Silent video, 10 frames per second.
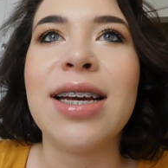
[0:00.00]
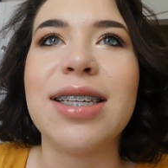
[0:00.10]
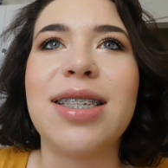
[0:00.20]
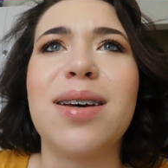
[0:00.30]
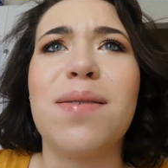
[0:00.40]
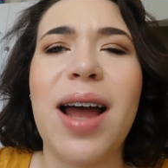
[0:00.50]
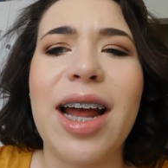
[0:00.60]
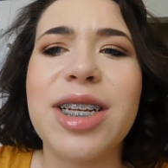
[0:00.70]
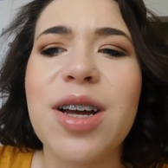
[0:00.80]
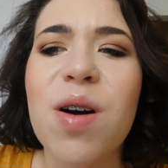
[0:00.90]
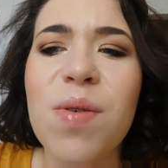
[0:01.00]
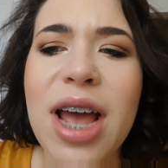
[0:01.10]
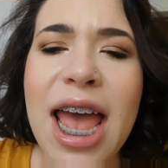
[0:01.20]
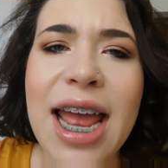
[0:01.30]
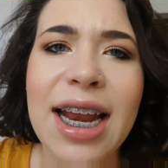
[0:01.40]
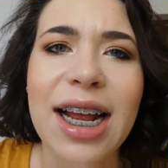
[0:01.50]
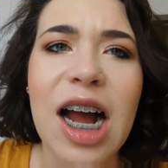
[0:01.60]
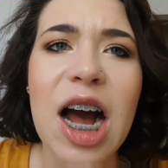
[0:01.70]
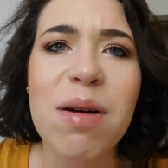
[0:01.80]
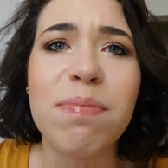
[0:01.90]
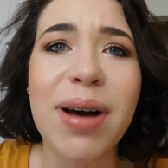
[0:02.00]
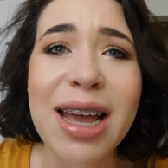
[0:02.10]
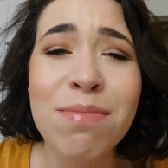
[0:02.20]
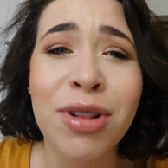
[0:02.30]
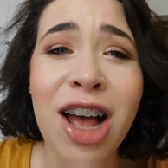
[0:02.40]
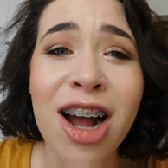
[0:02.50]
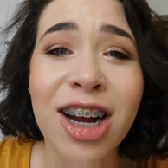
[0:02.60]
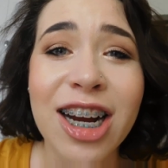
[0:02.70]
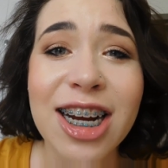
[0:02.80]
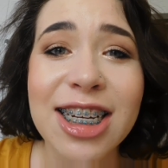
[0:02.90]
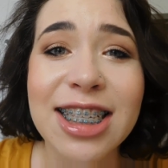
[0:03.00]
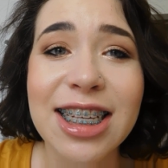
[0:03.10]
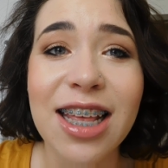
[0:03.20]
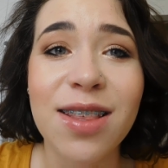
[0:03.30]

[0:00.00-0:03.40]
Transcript: So I had to go in, I got bite blockers.